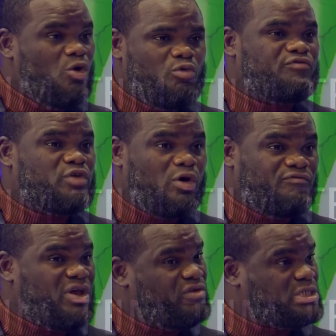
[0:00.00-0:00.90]
We've got
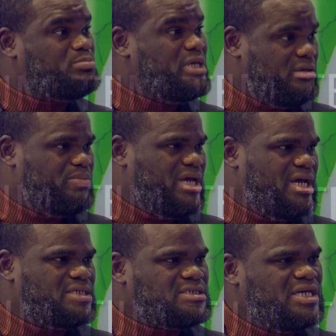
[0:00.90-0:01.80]
very speedy players.